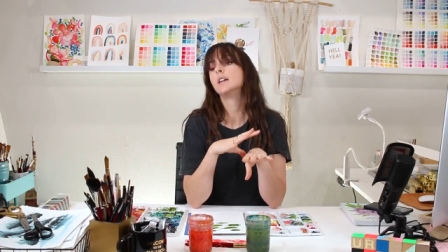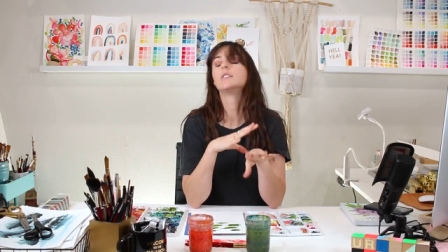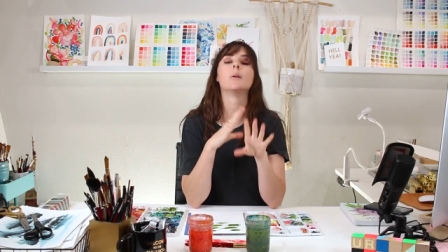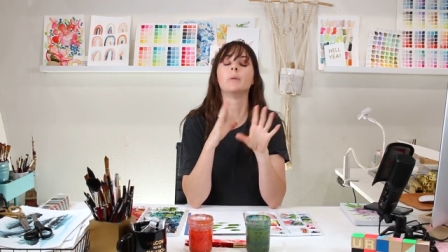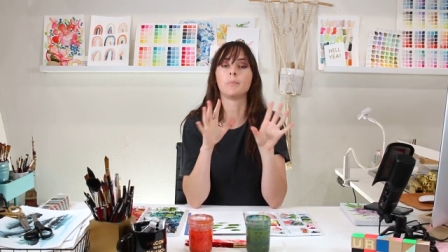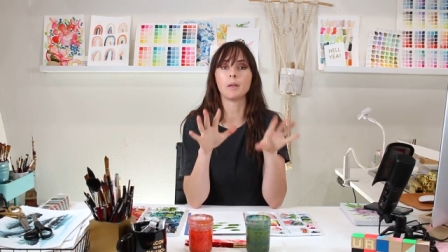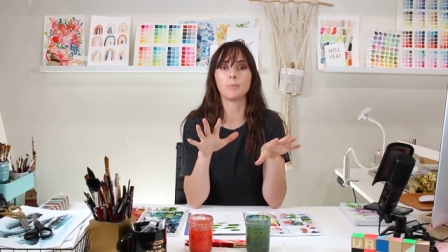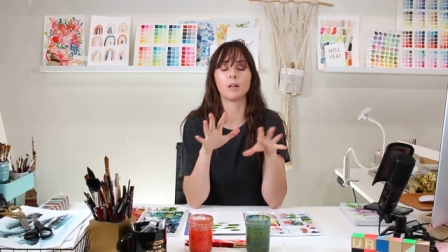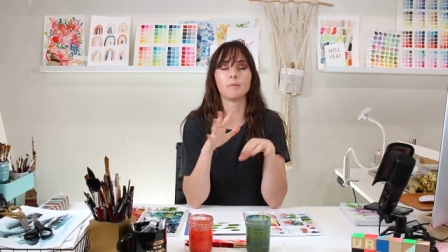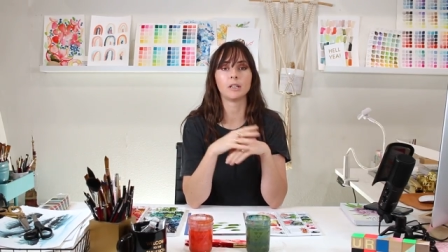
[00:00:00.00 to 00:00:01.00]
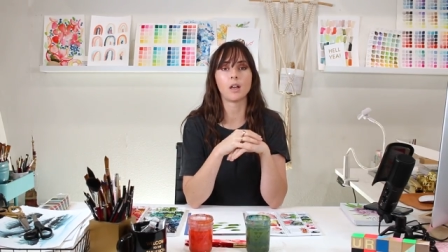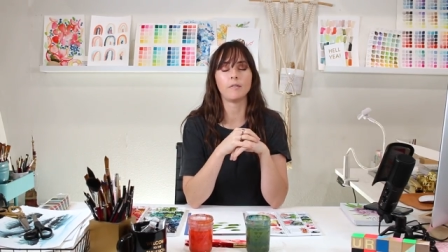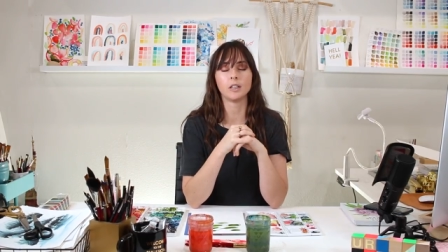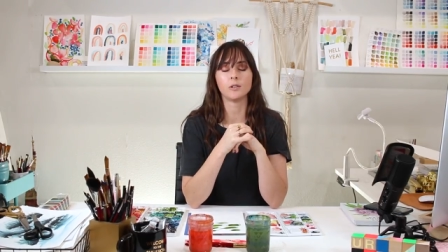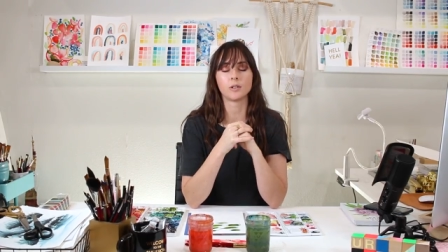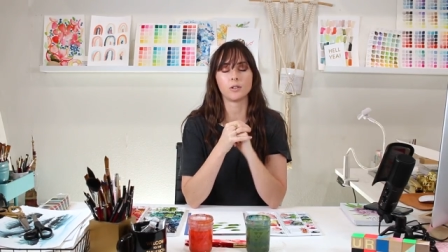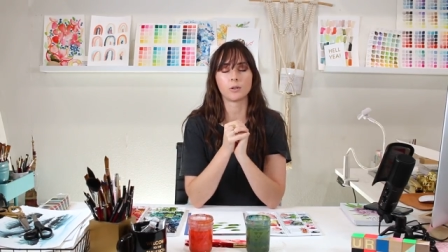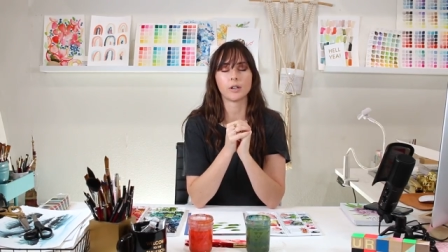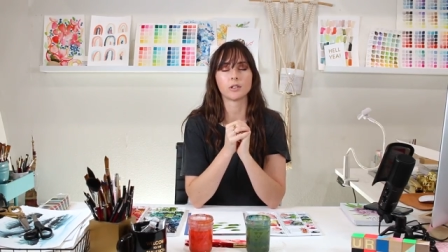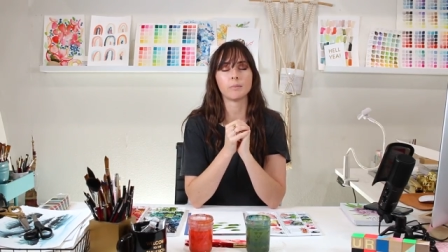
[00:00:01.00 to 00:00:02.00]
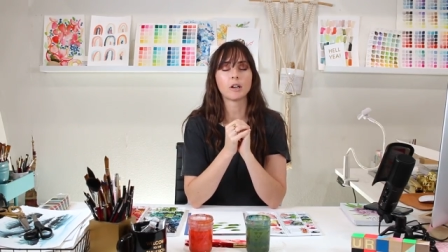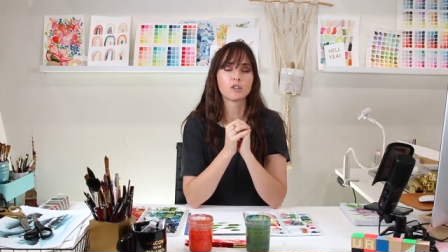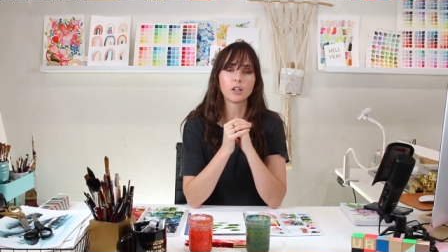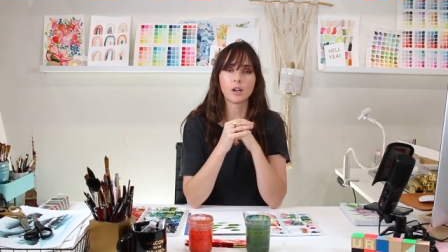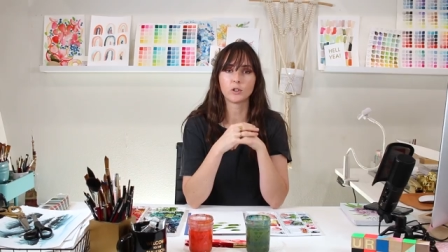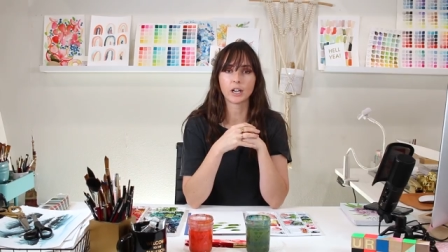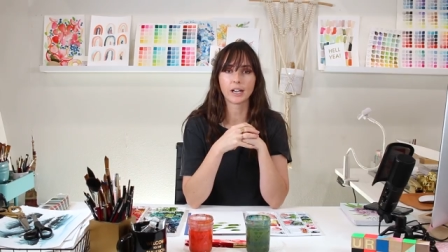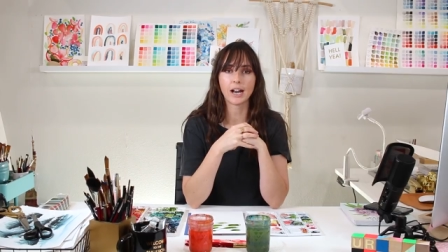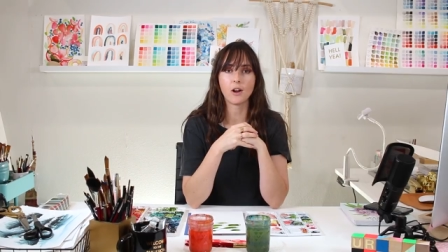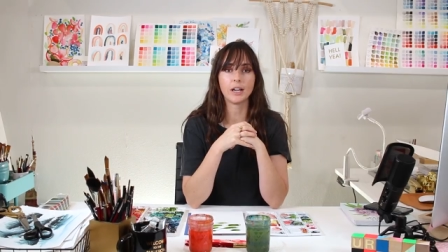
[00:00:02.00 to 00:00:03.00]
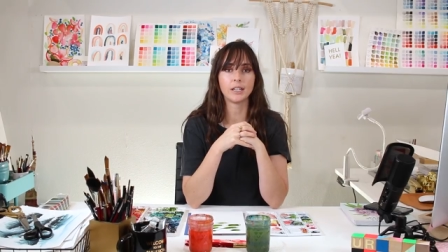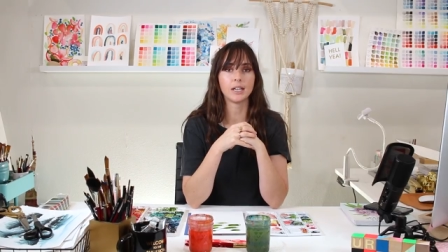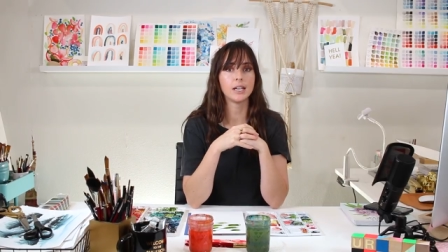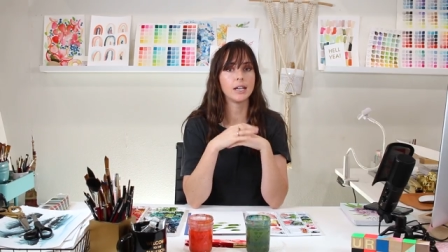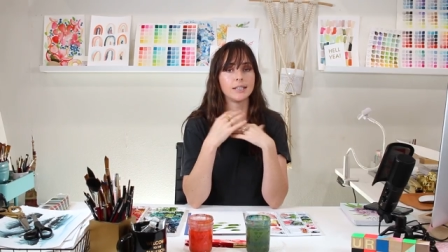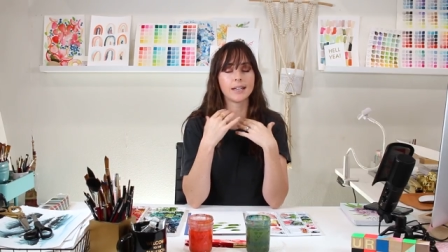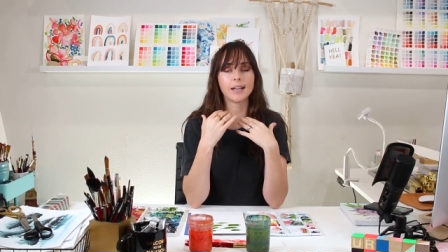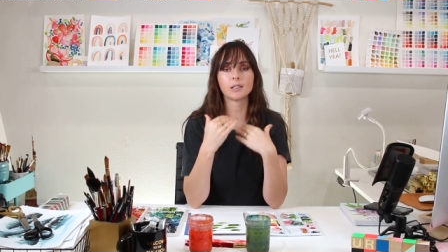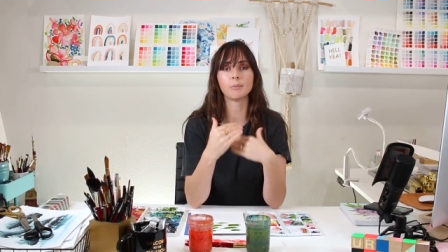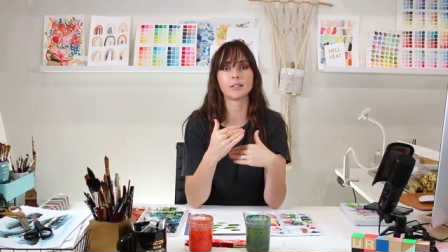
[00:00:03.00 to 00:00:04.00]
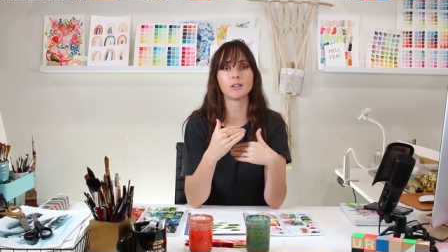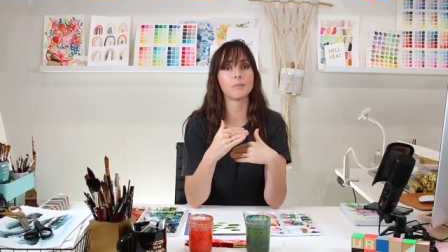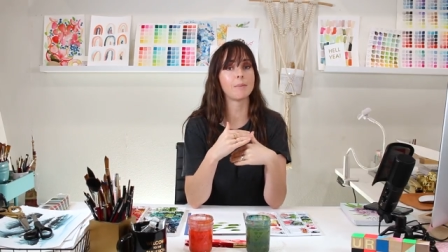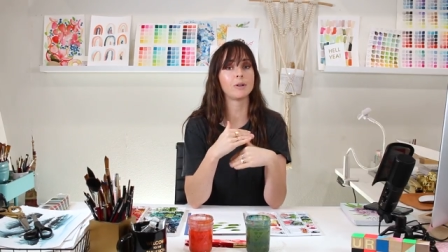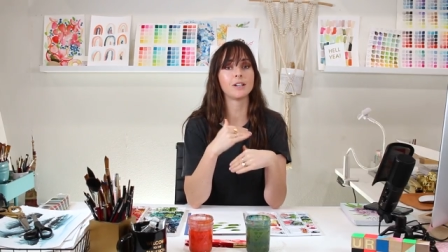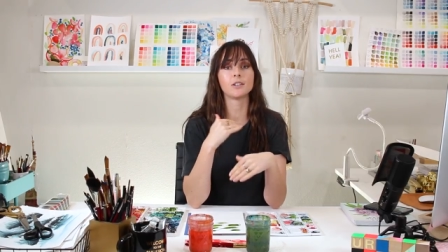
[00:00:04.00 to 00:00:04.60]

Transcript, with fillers: So many people have been loving those tutorials. So make sure you go check it out and it takes muscle memory.